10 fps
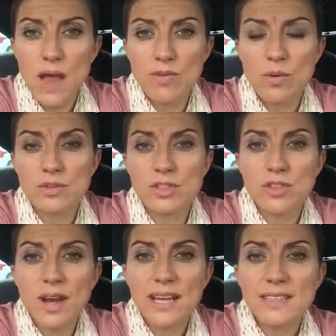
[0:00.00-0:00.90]
what everyone's
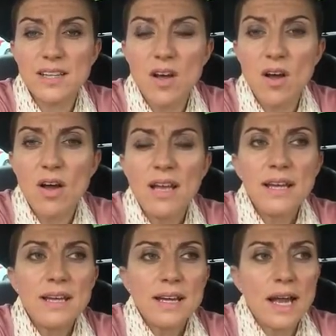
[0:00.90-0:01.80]
strengths are.
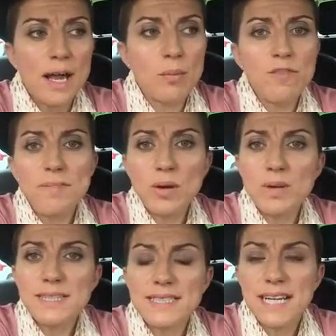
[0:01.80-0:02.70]
We've
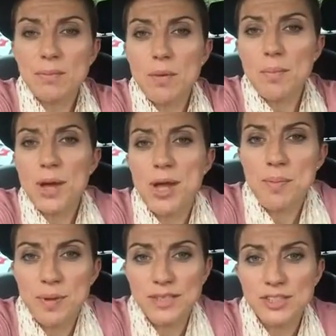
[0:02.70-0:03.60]
built a team on
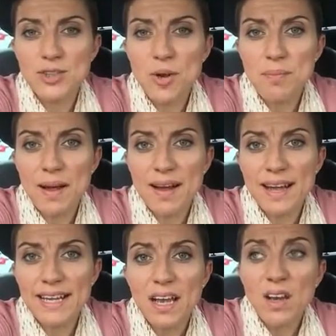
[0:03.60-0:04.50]
purpose, not
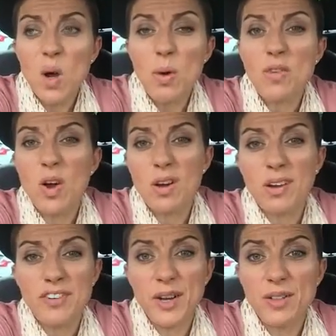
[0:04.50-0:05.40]
by, oh, I've got
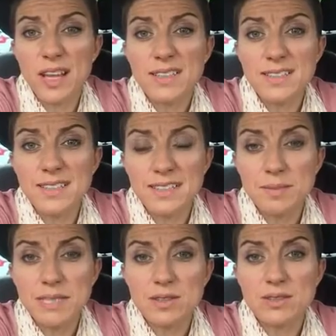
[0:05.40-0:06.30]
a few things that need
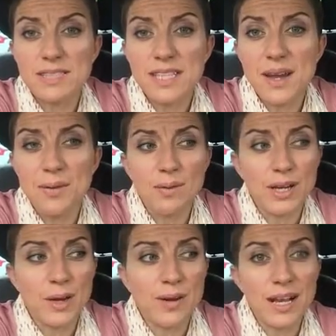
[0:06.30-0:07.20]
to be done, so,
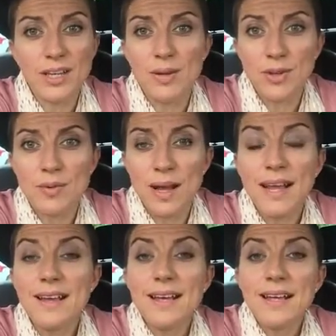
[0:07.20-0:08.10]
you know, can you do it?